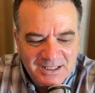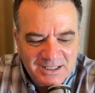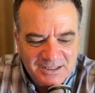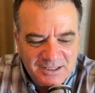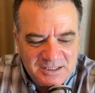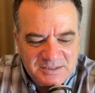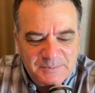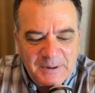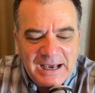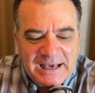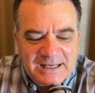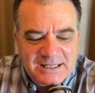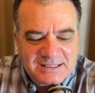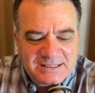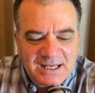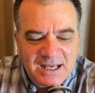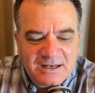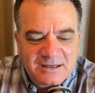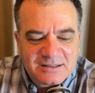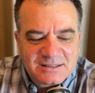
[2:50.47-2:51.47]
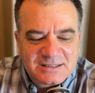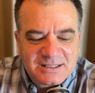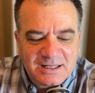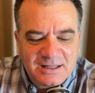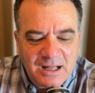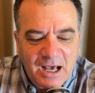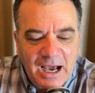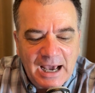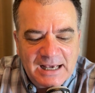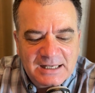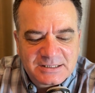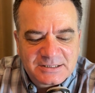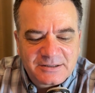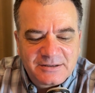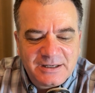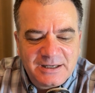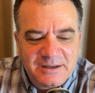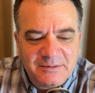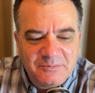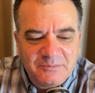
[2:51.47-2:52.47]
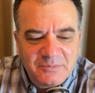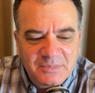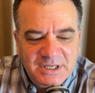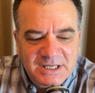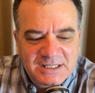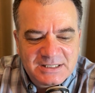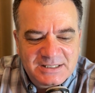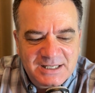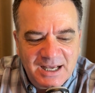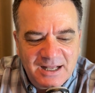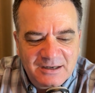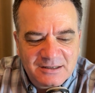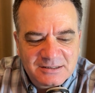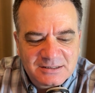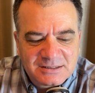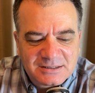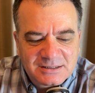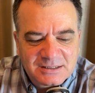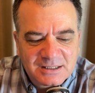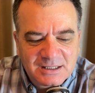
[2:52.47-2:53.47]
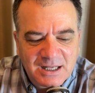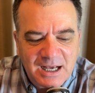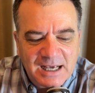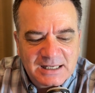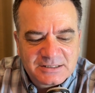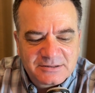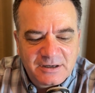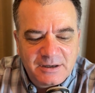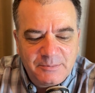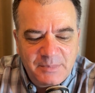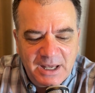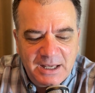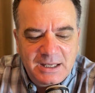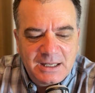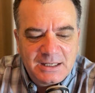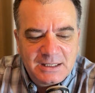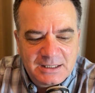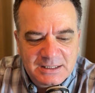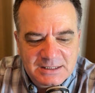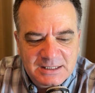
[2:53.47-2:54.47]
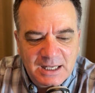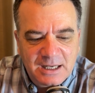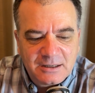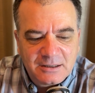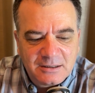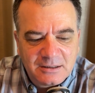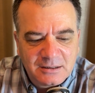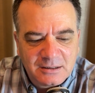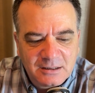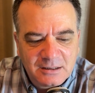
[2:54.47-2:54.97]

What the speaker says: Those pie containers and the ice cream containers, the ice cream making container.